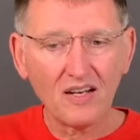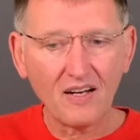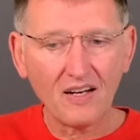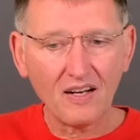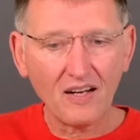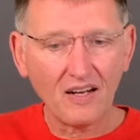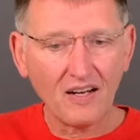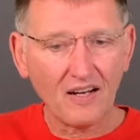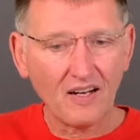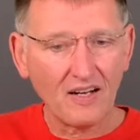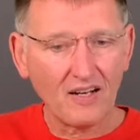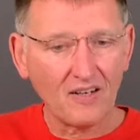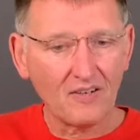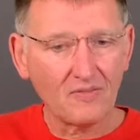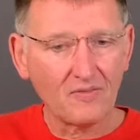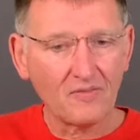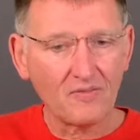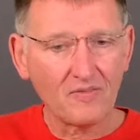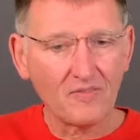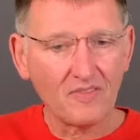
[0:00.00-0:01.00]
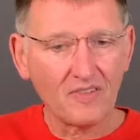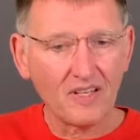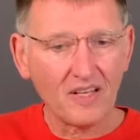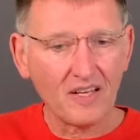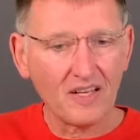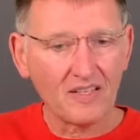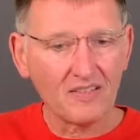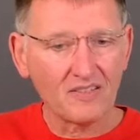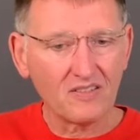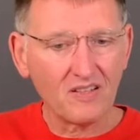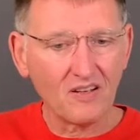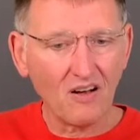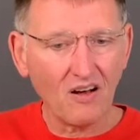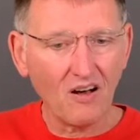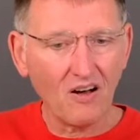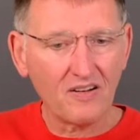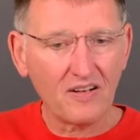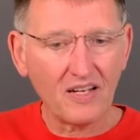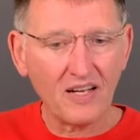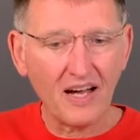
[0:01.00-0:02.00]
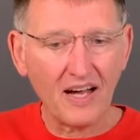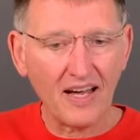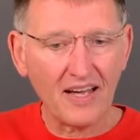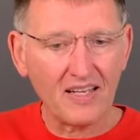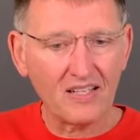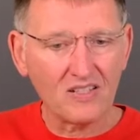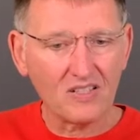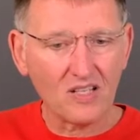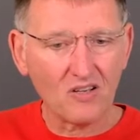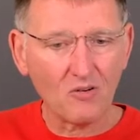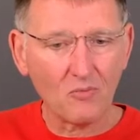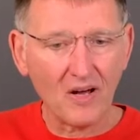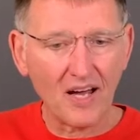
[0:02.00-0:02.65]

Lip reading: that all kinds of them.